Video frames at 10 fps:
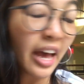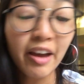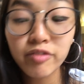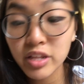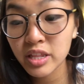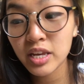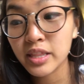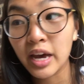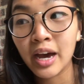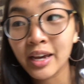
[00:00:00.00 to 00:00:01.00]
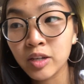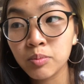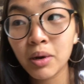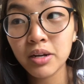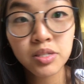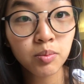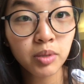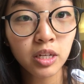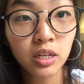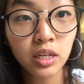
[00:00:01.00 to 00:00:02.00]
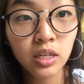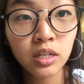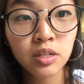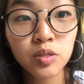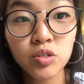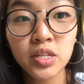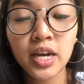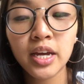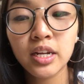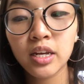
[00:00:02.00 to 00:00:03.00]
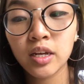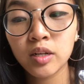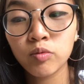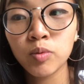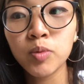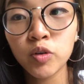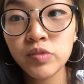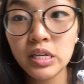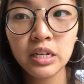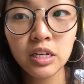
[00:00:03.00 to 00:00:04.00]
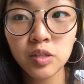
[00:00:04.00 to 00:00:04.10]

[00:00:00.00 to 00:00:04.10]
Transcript: everything that I could possibly need so that it removes any